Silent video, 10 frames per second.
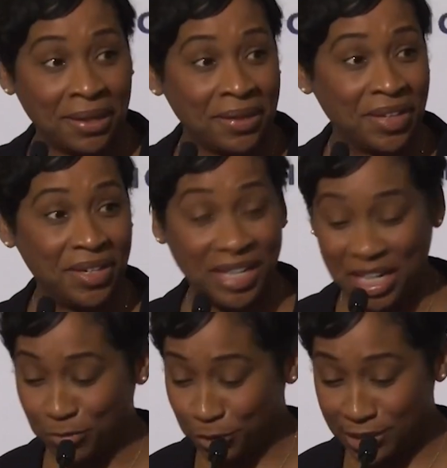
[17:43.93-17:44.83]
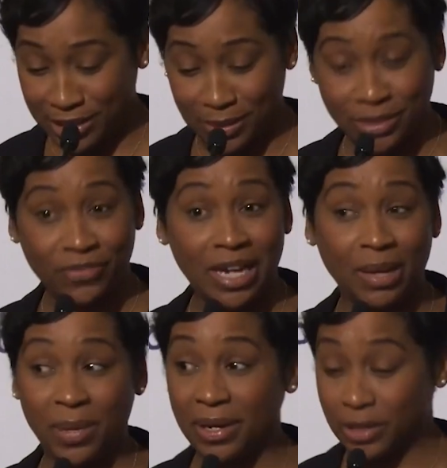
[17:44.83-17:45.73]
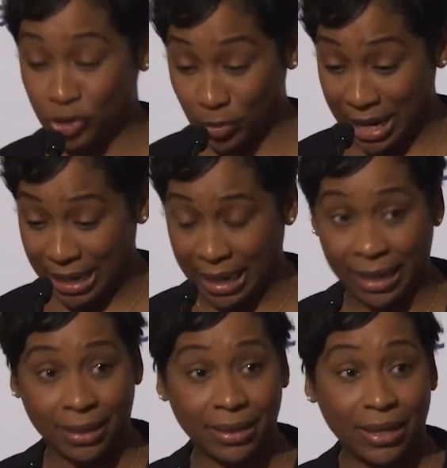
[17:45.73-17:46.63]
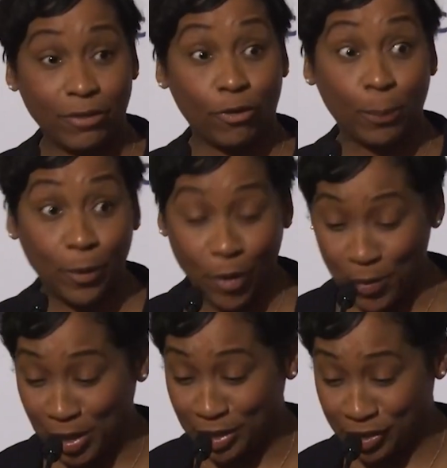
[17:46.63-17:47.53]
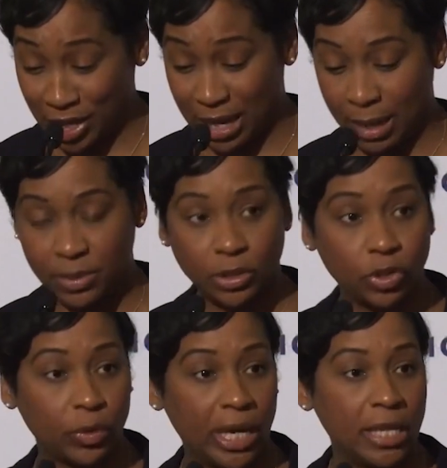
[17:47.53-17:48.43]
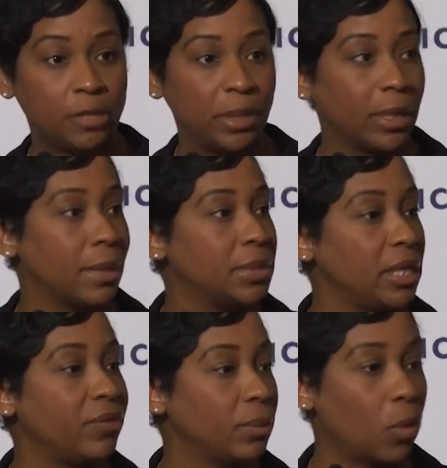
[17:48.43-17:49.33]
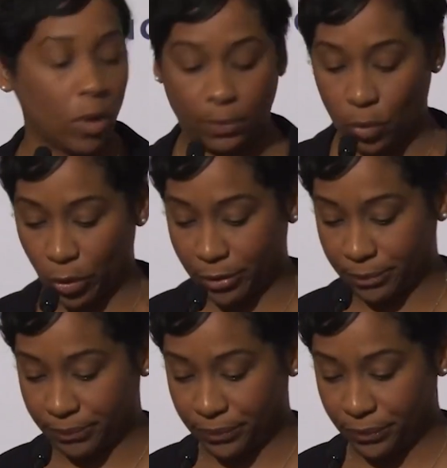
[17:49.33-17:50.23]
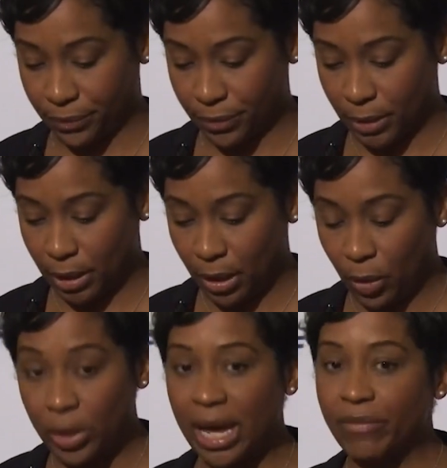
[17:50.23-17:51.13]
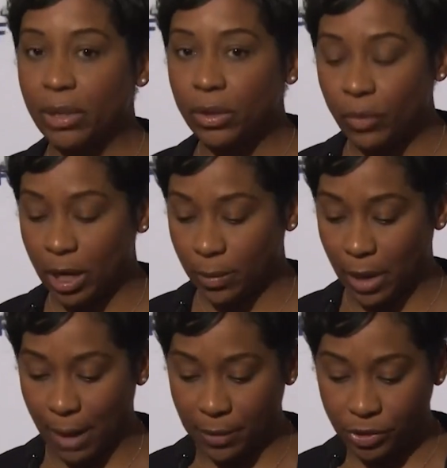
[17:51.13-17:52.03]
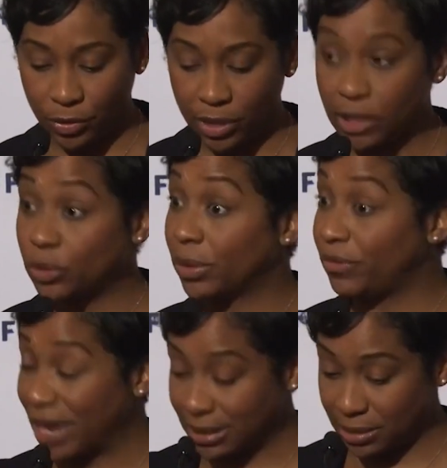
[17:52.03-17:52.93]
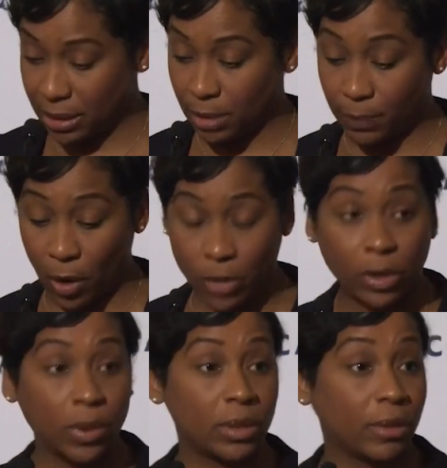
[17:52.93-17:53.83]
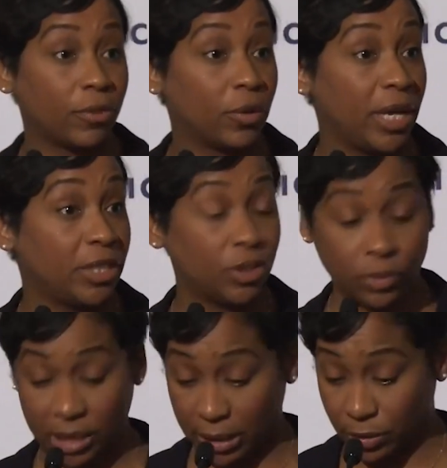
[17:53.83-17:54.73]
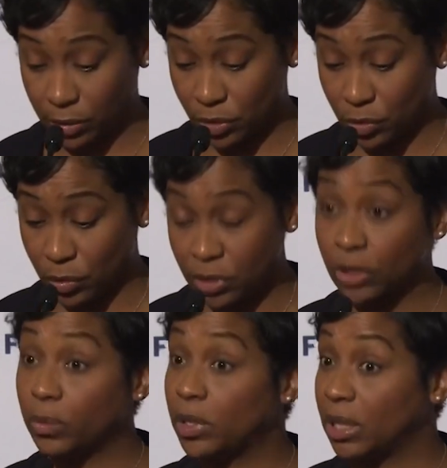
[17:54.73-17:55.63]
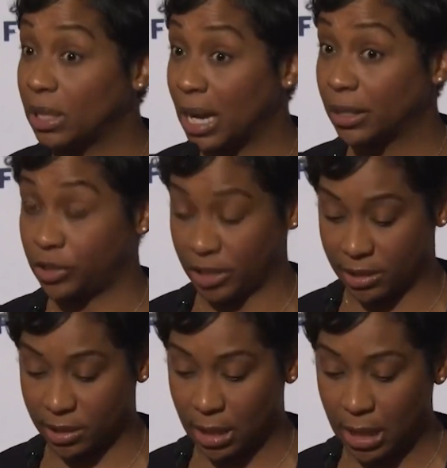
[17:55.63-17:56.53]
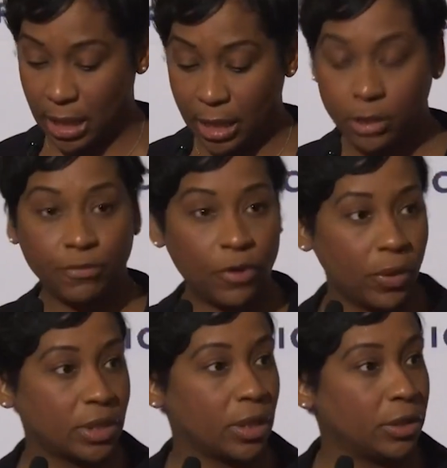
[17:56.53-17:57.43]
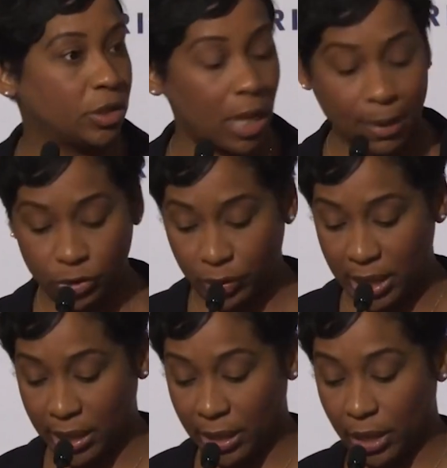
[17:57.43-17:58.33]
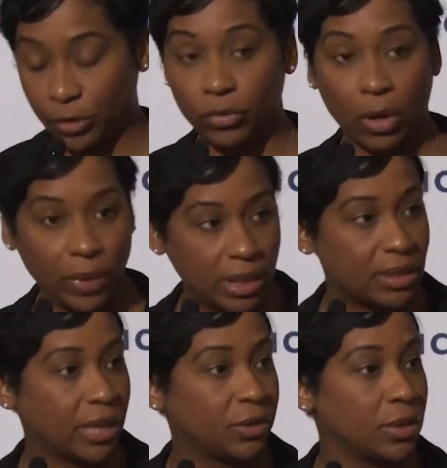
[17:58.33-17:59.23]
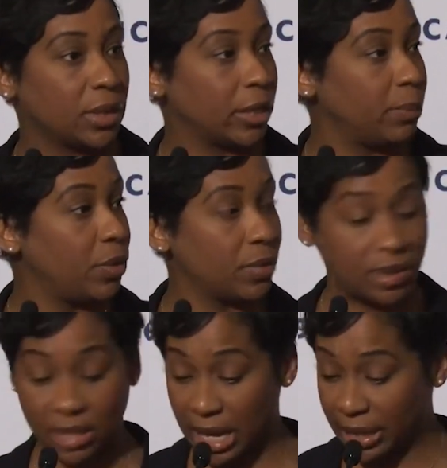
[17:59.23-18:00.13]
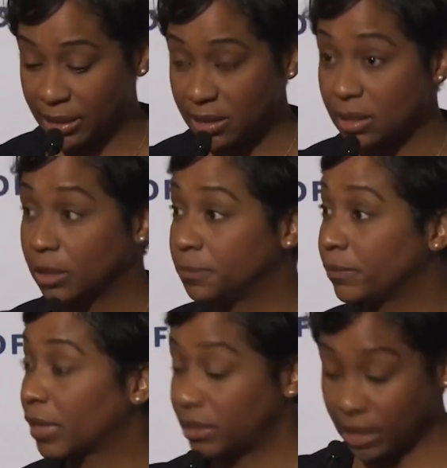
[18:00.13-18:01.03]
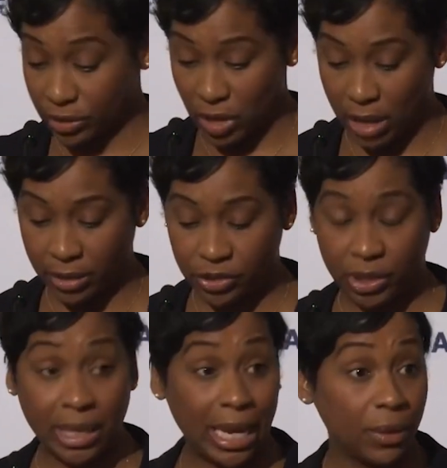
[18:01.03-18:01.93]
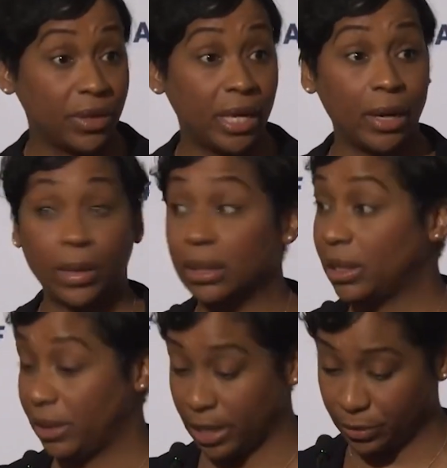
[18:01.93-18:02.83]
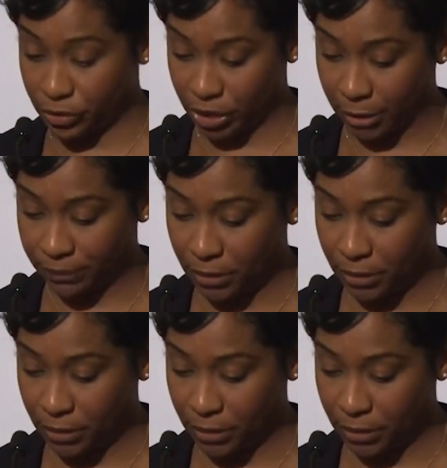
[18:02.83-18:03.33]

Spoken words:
the need for skill development and training for permanent jobs and trades becomes even more important. We have an incredible opportunity to invest in and partner with our vocational technical schools and community colleges to focus on job training in growing sectors like computer science, technology, healthcare, and clean energy,